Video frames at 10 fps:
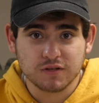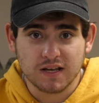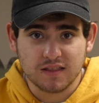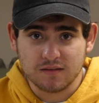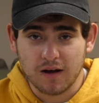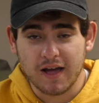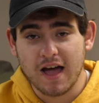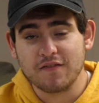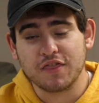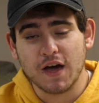Like I
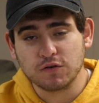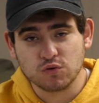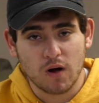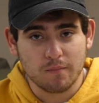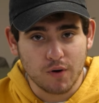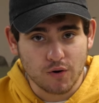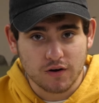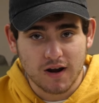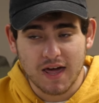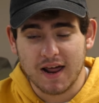have a 1,000 watt
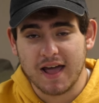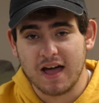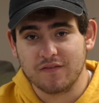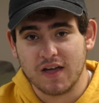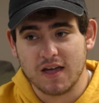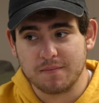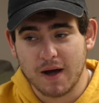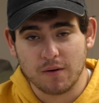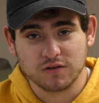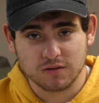motor and I have a
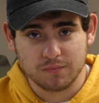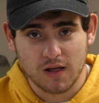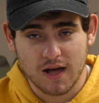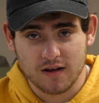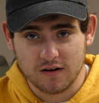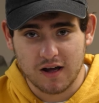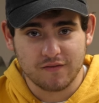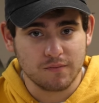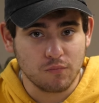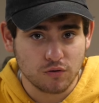power supply, or I
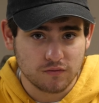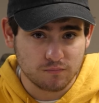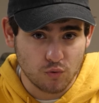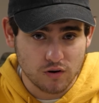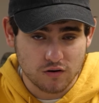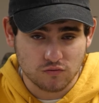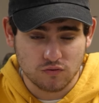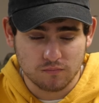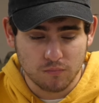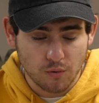have a
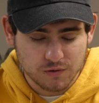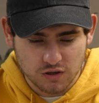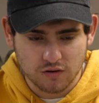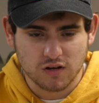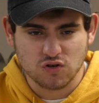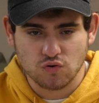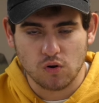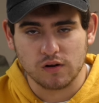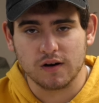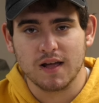motor
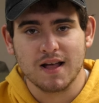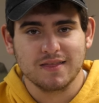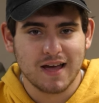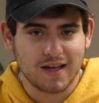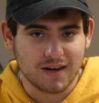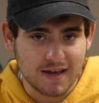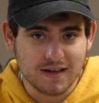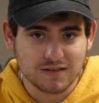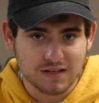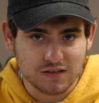controller that can
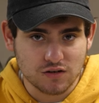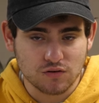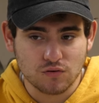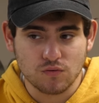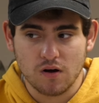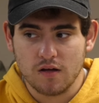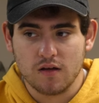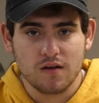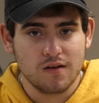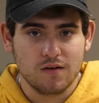easily do
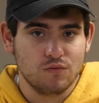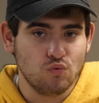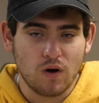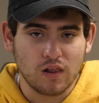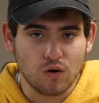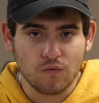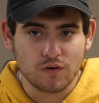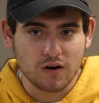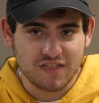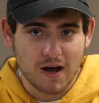well
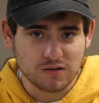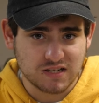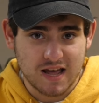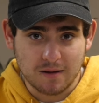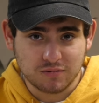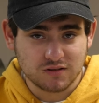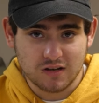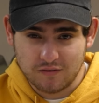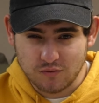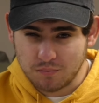over 1,000 amps
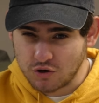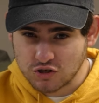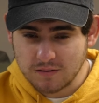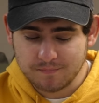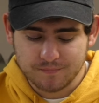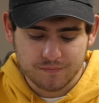if you push it.